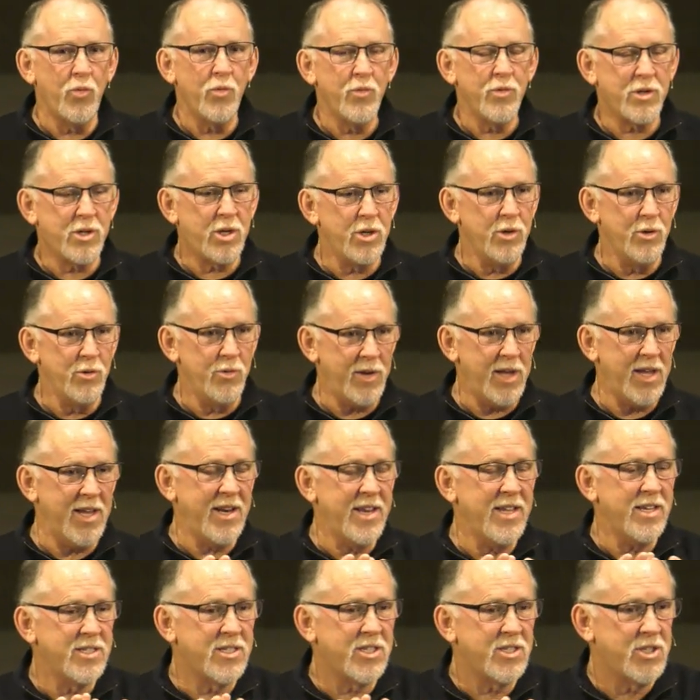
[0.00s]
to, in
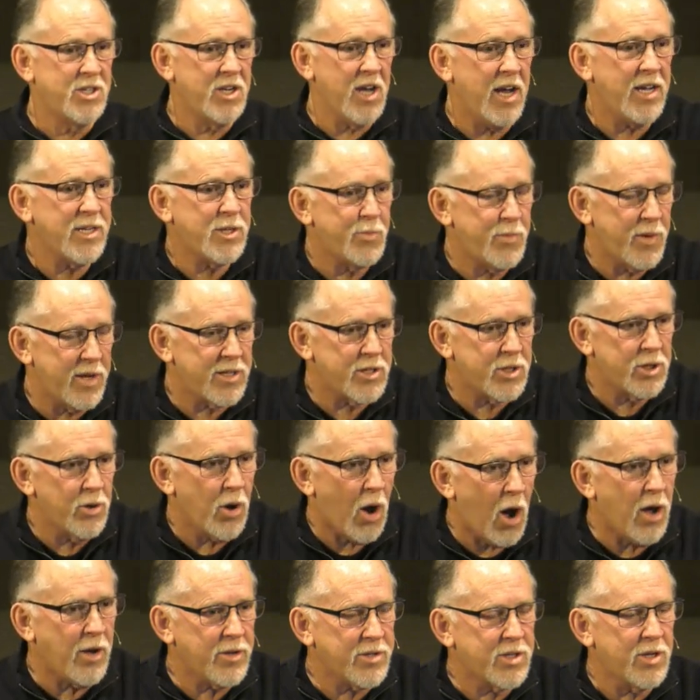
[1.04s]
his judgment, to
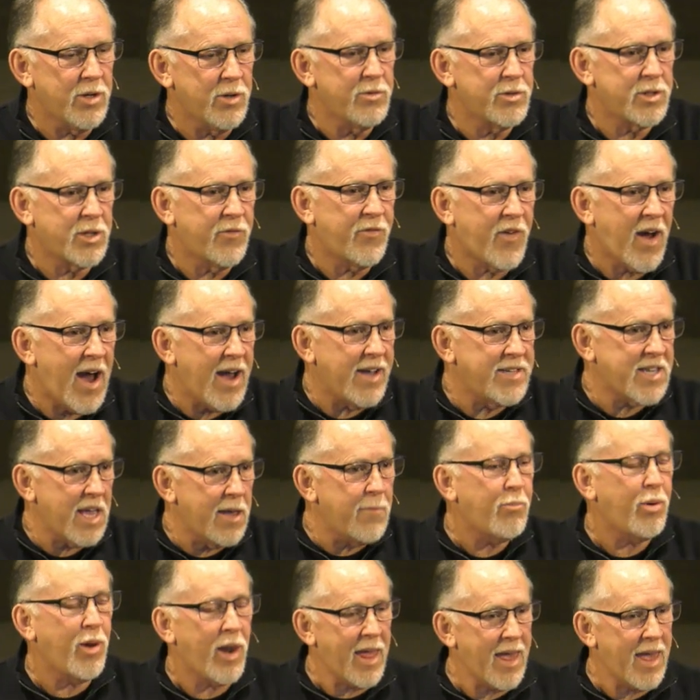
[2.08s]
also devise a
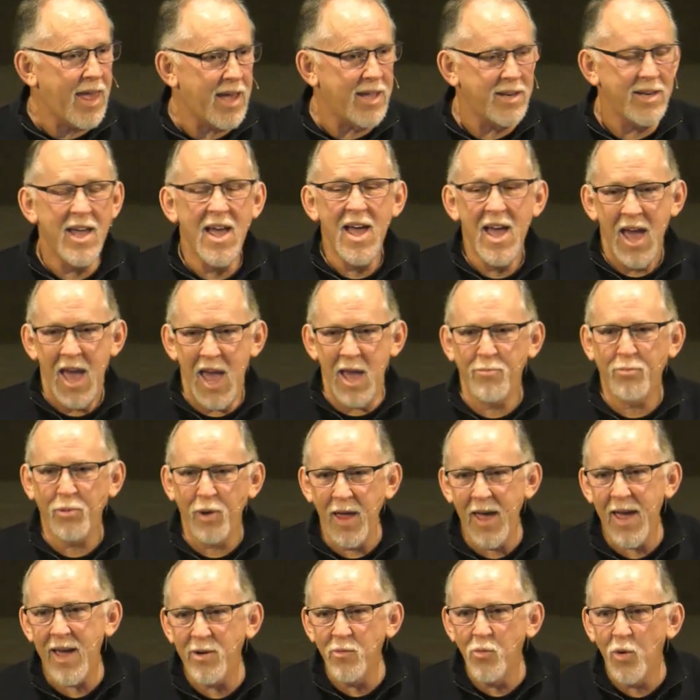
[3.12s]
plan
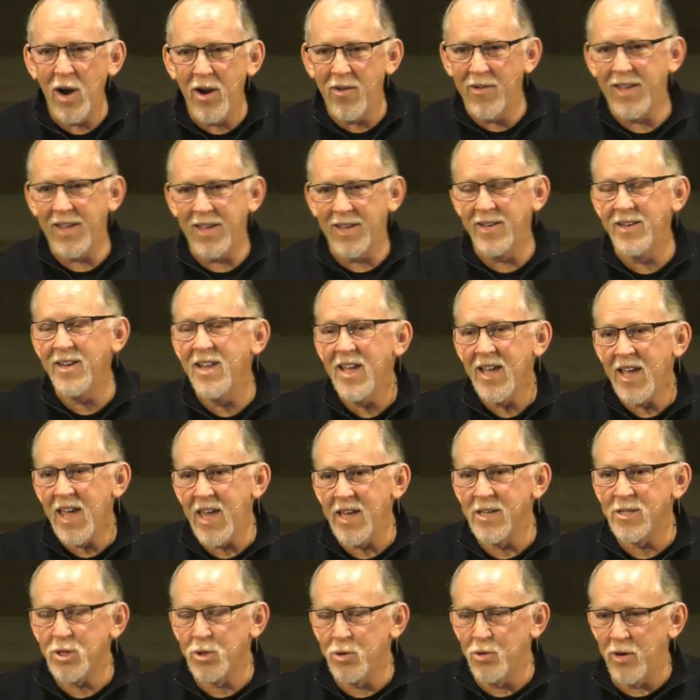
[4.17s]
wherein
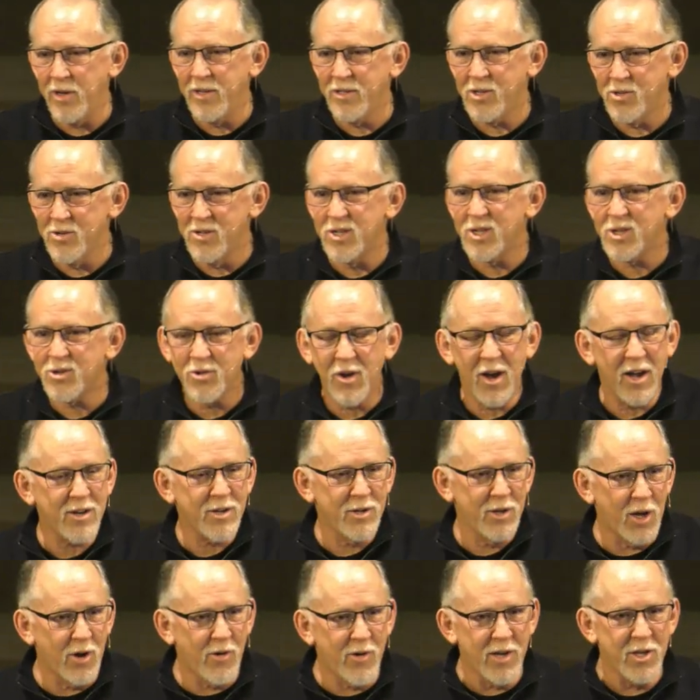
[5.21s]
he's going to instruct
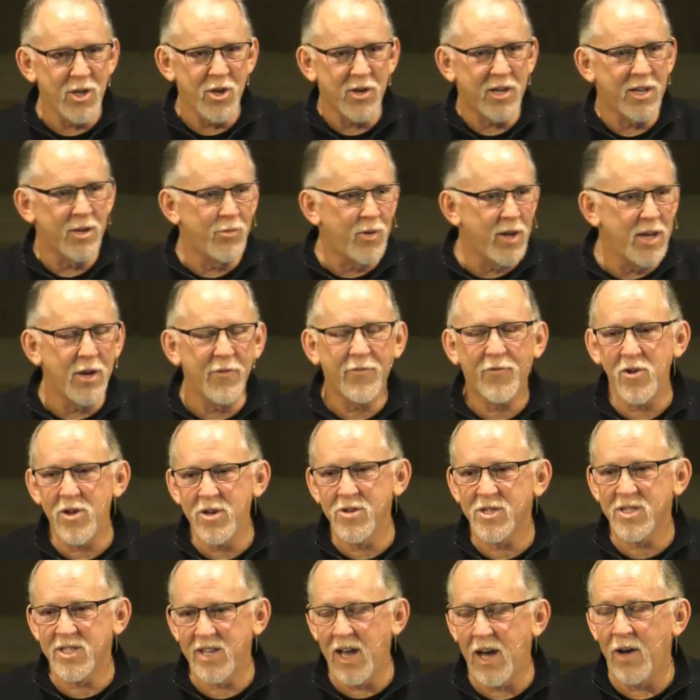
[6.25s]
Noah, you can read it for
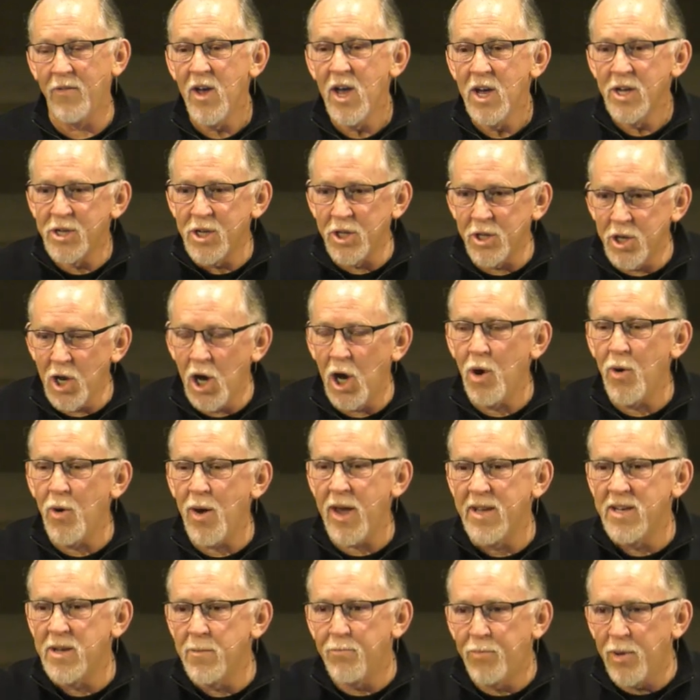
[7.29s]
yourself, to go
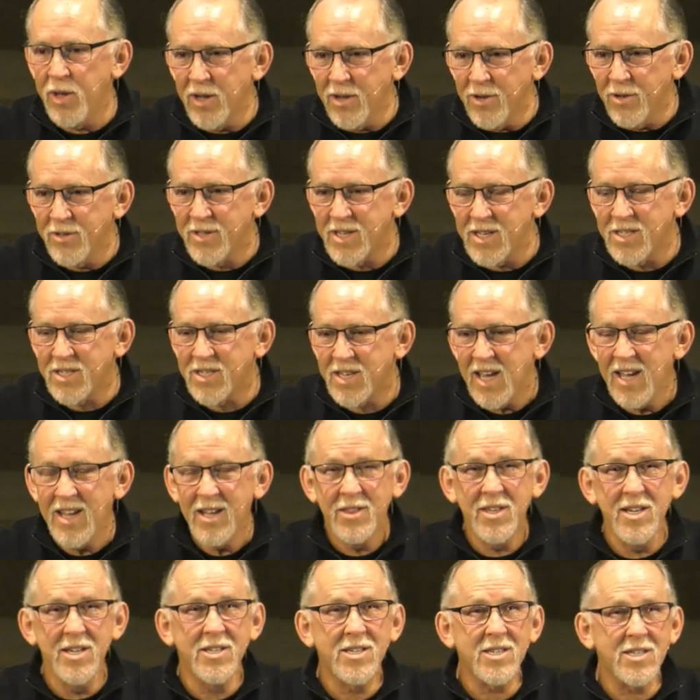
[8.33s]
and to build
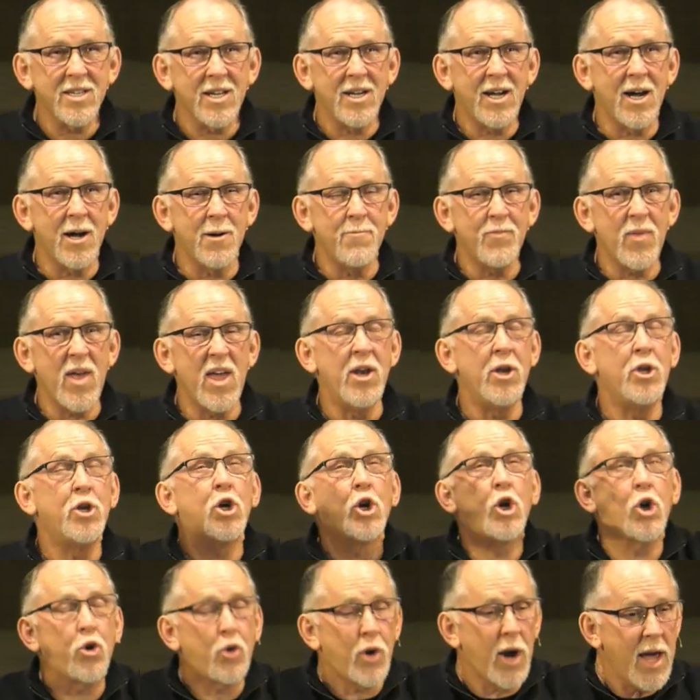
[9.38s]
this
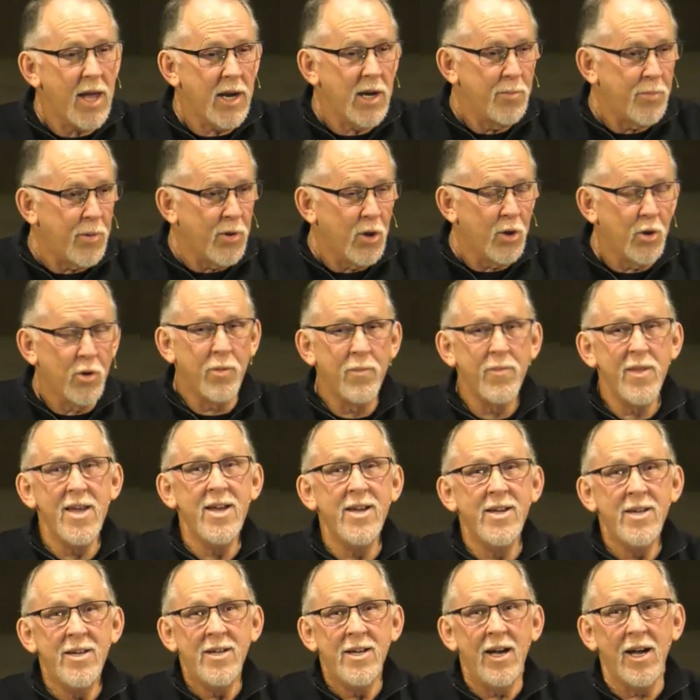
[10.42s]
incredible
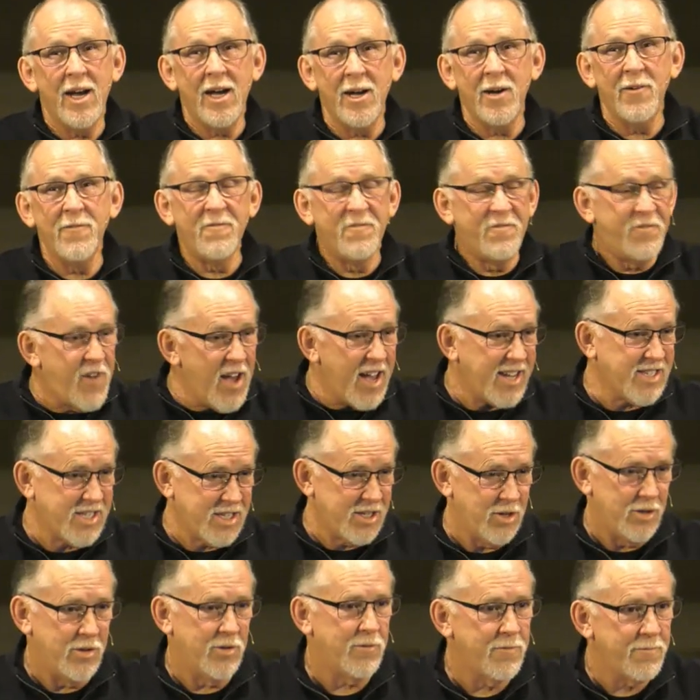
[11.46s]

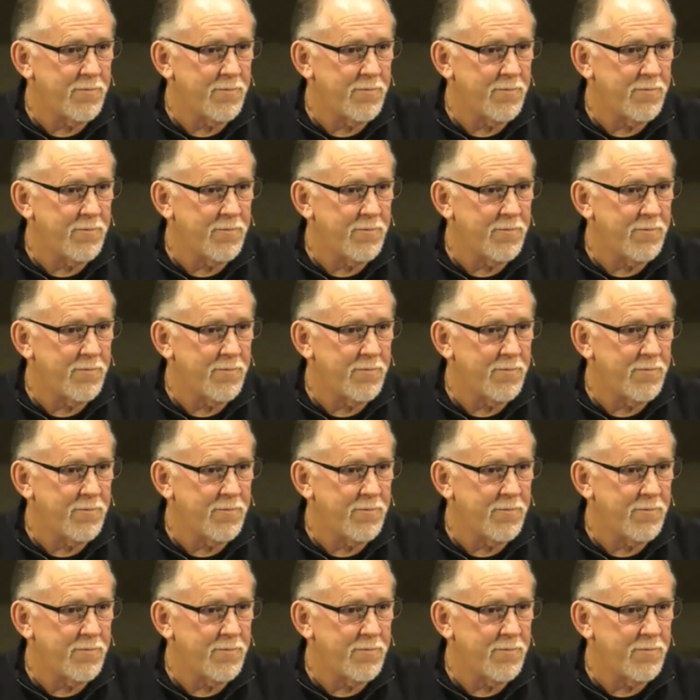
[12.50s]
vessel